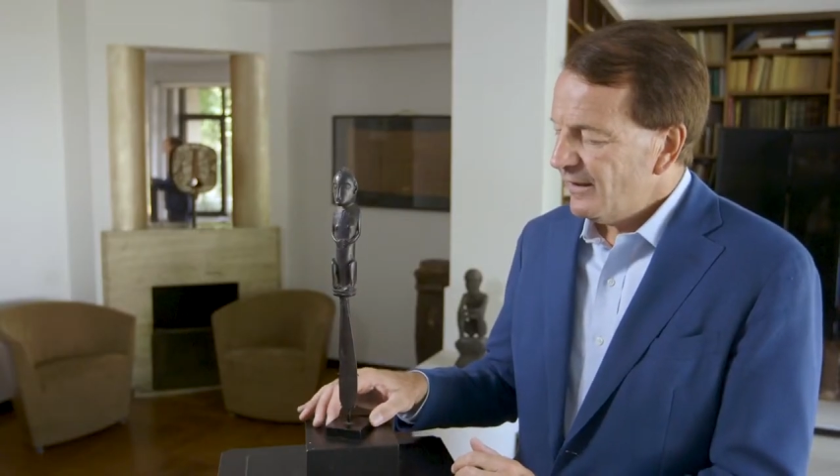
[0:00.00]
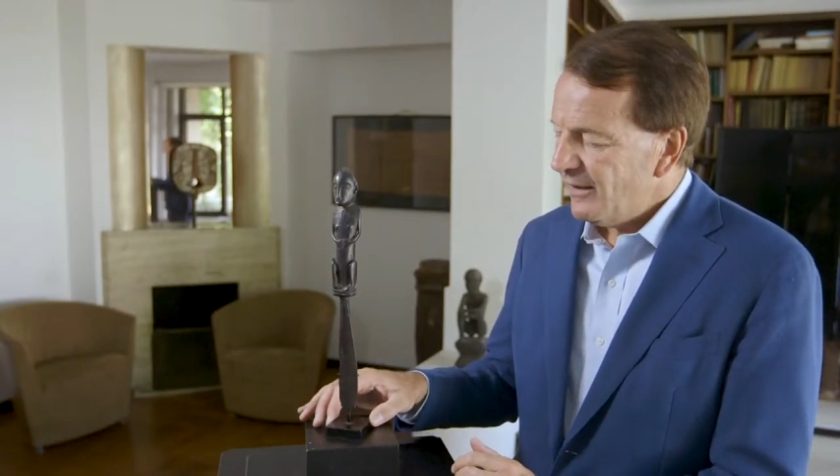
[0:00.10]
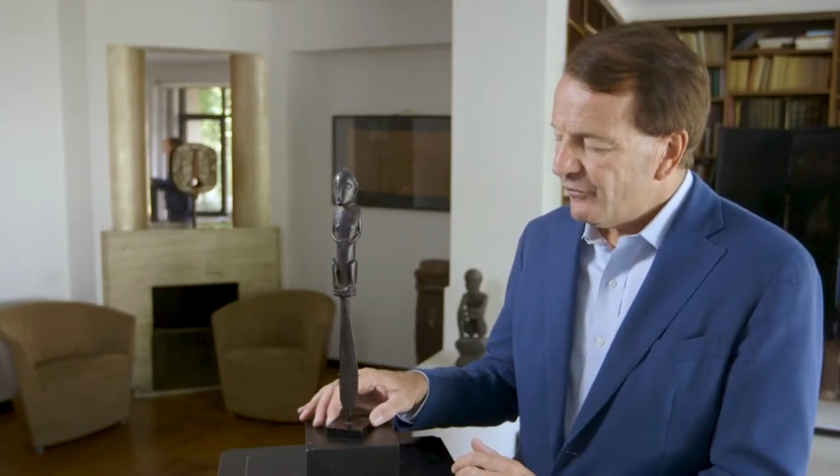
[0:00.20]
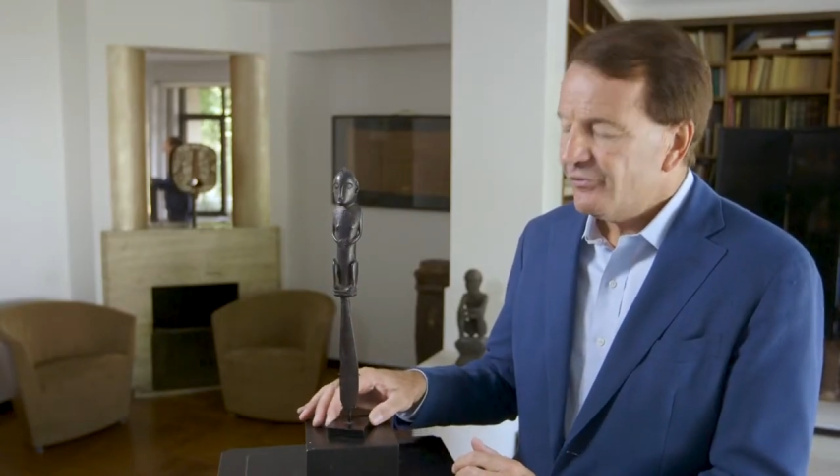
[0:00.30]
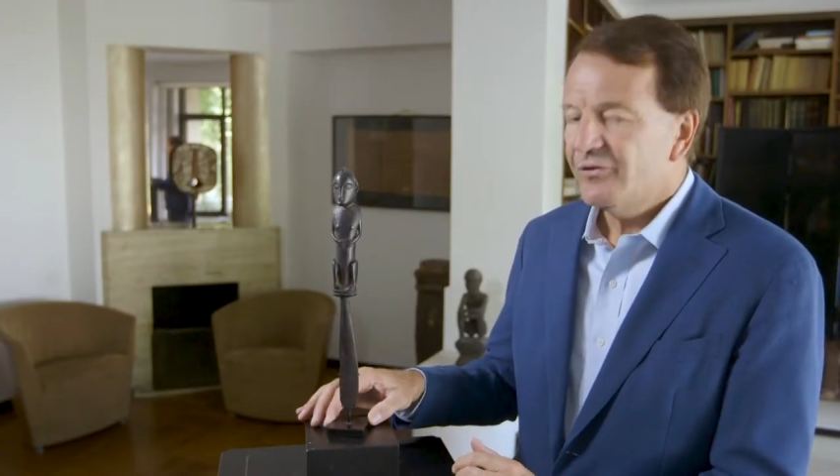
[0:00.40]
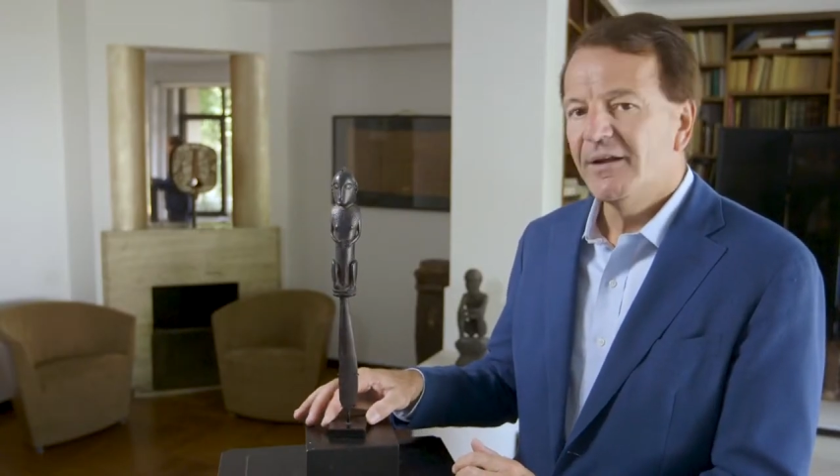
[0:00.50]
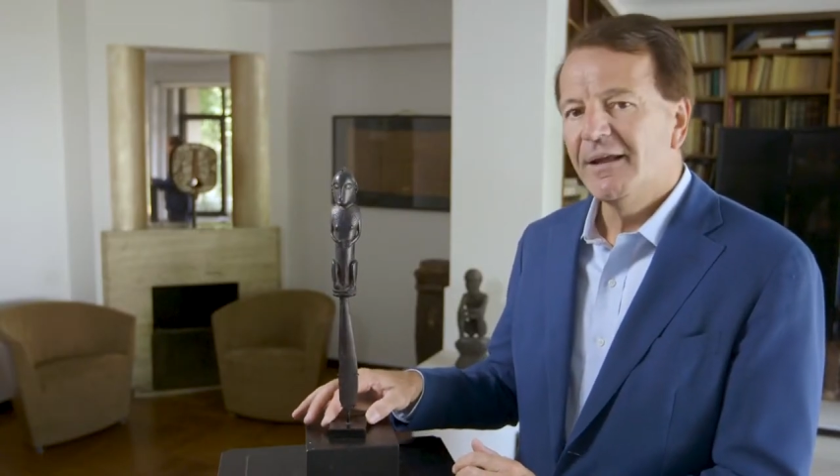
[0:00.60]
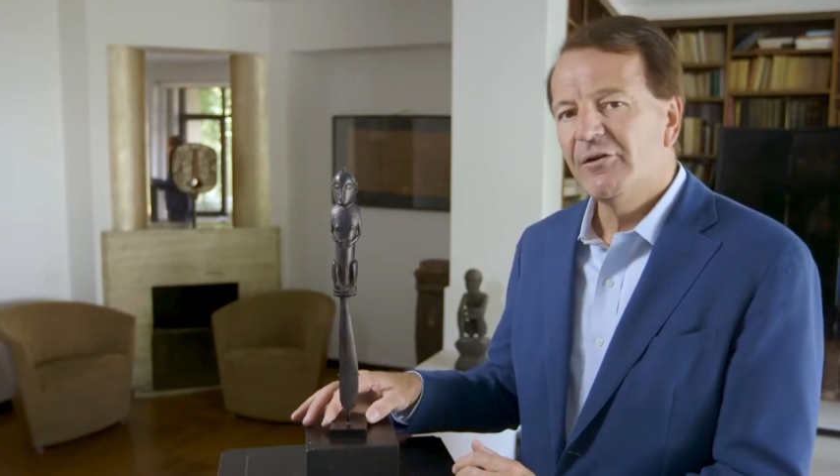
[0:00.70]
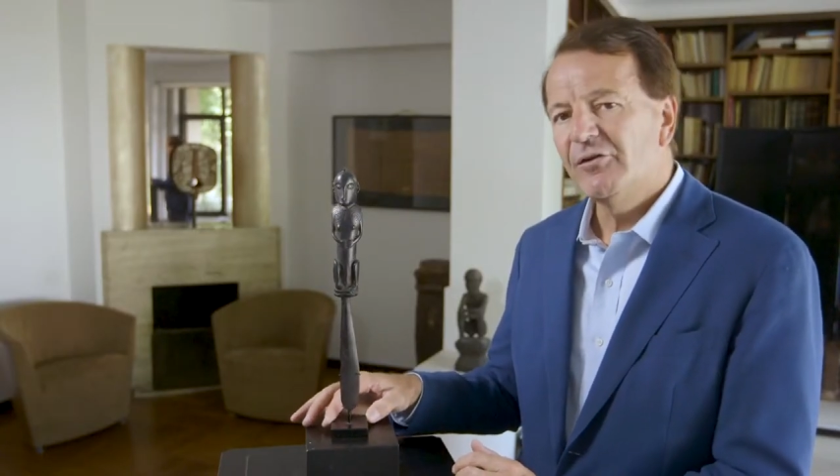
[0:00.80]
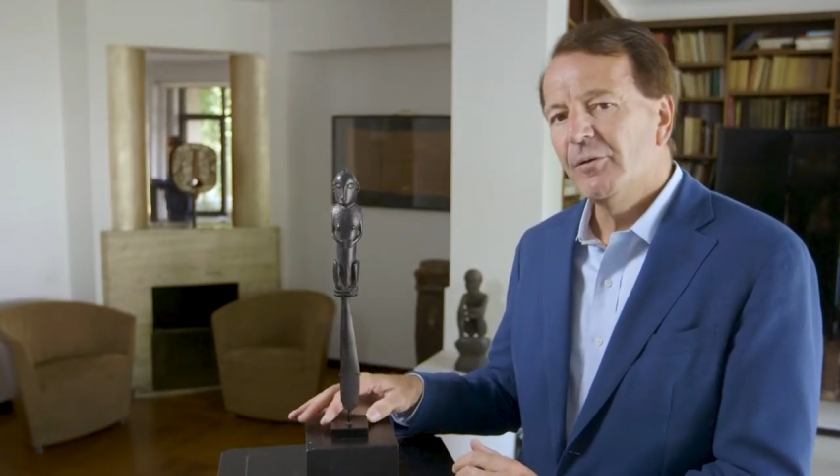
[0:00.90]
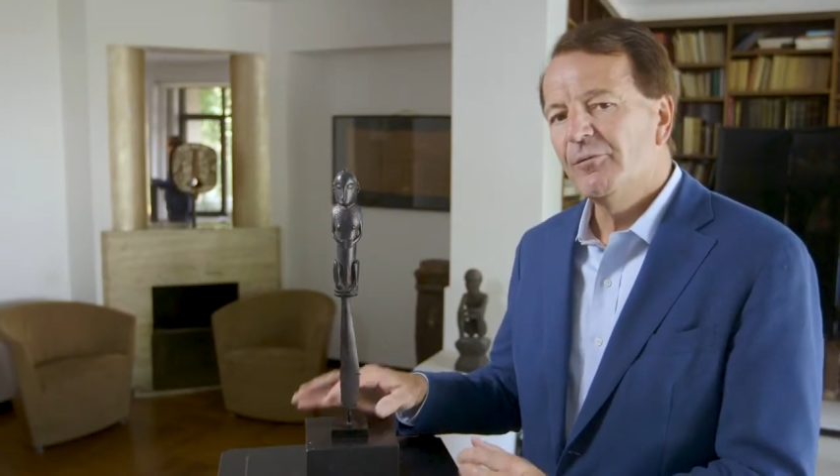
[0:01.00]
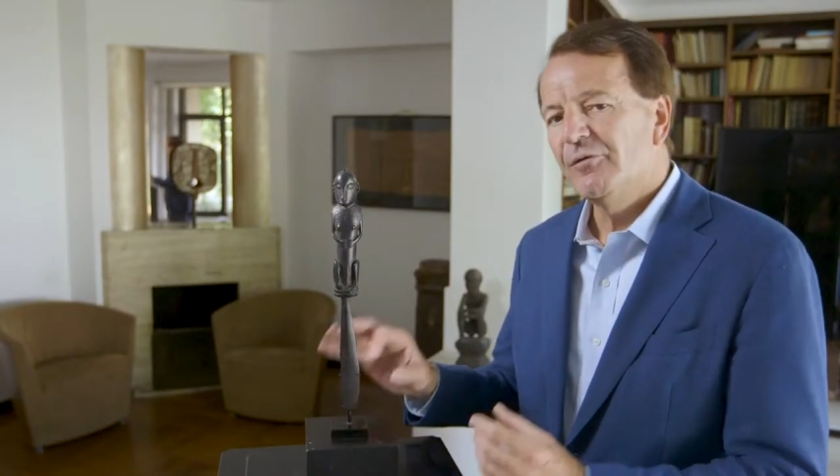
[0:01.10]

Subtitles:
interesting in terms